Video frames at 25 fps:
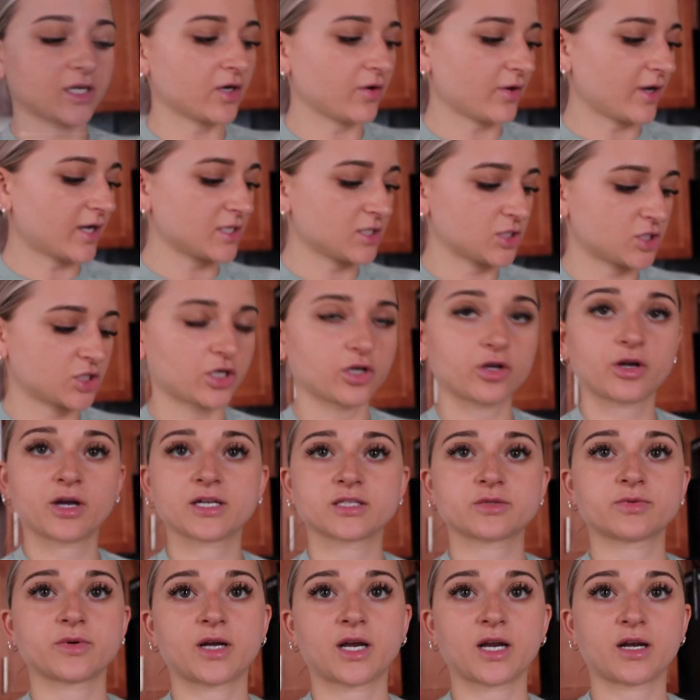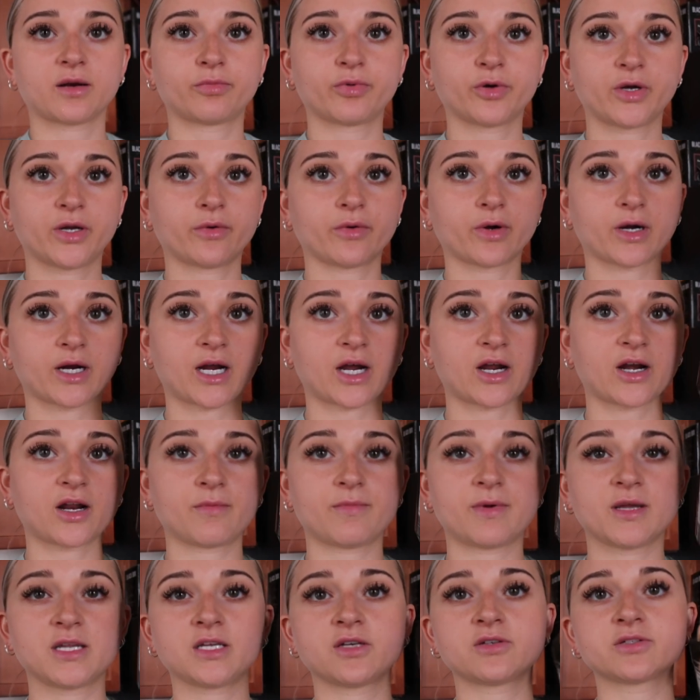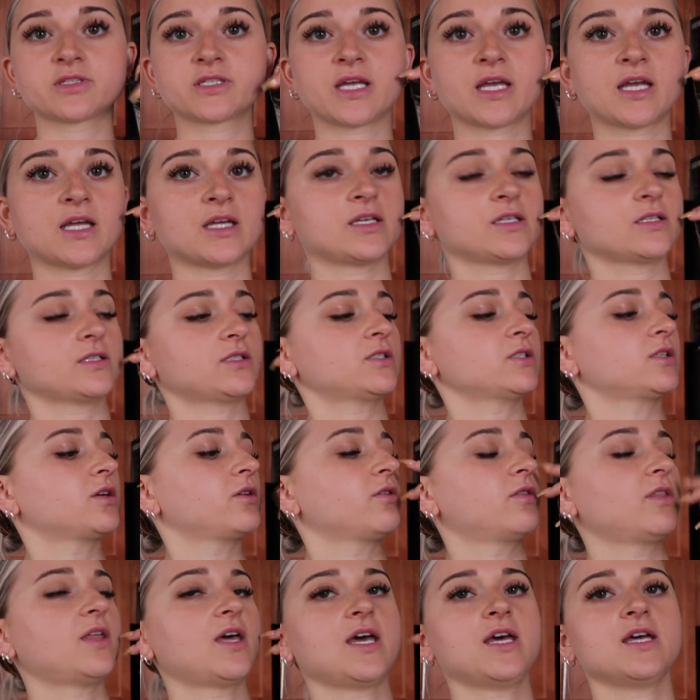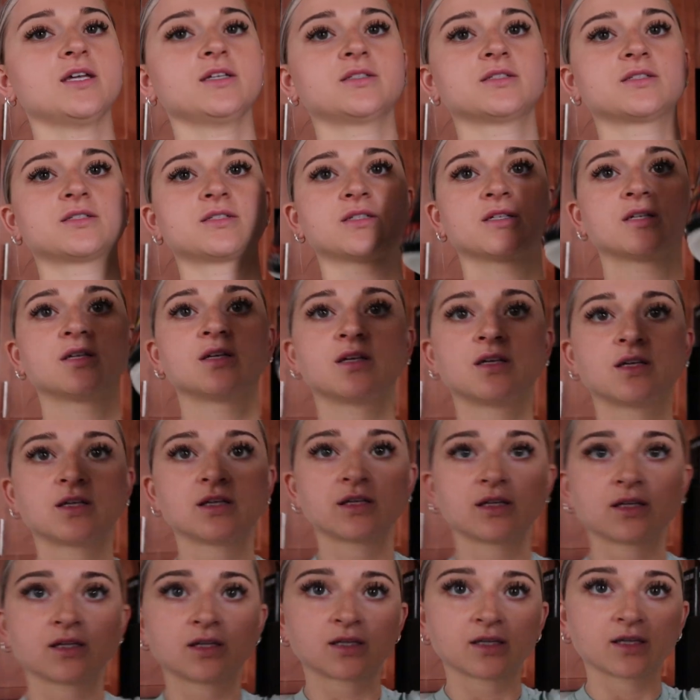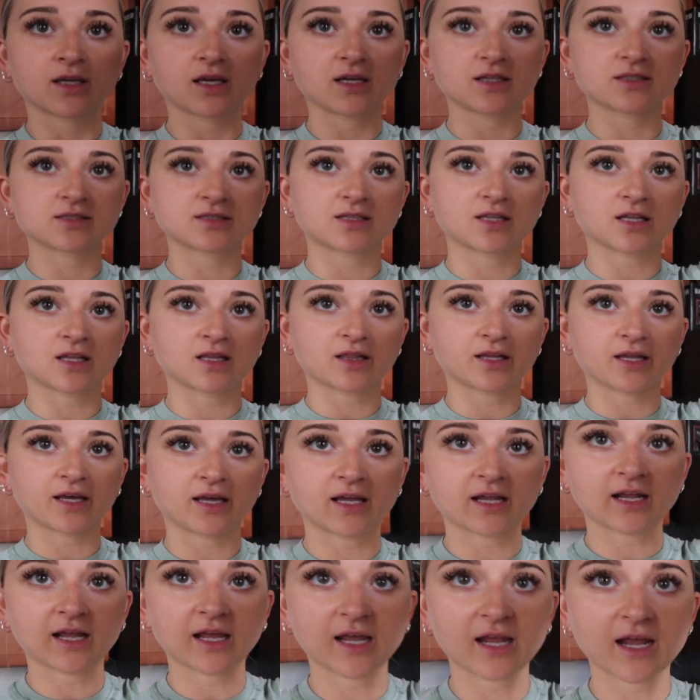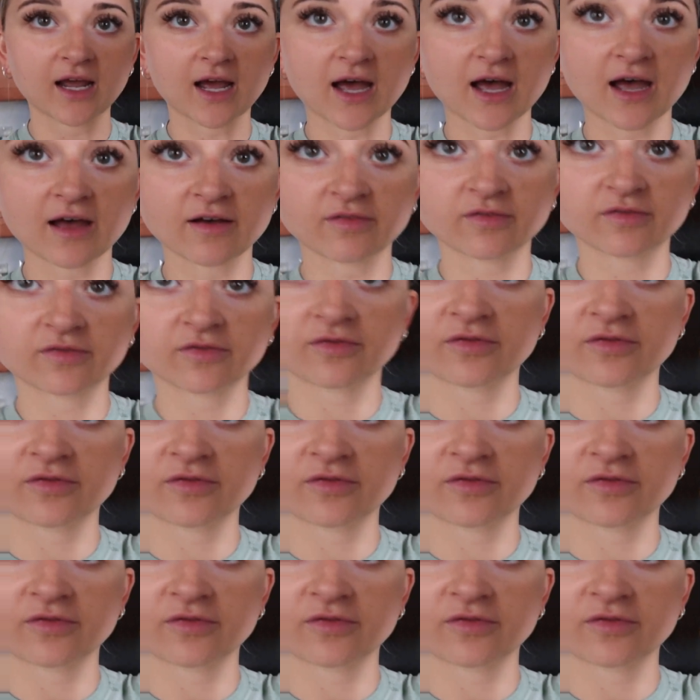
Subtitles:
to go ahead and show you guys what kind of pre-workout I've been using. So this is the Lit AF